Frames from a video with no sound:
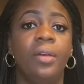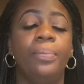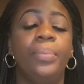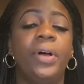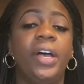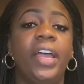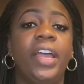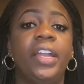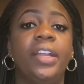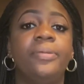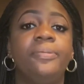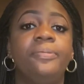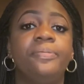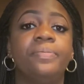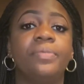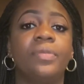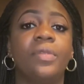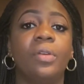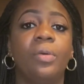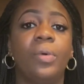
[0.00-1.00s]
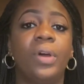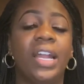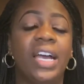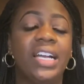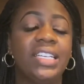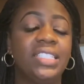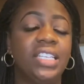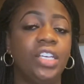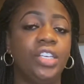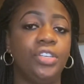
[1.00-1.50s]
But when
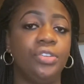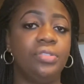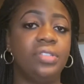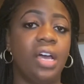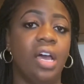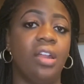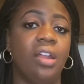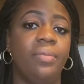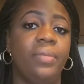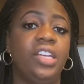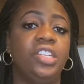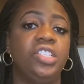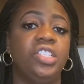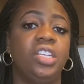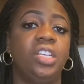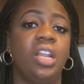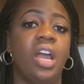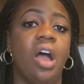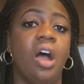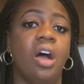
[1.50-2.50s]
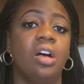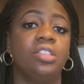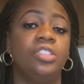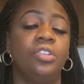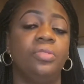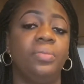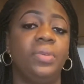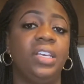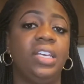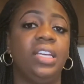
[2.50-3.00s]
I say use automation, I
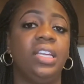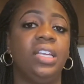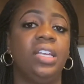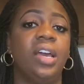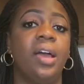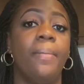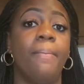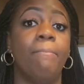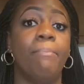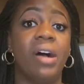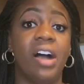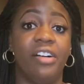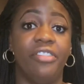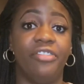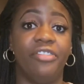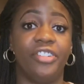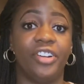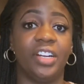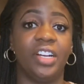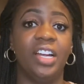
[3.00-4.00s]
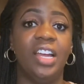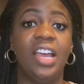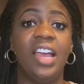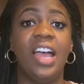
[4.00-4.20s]
also mean Buffer.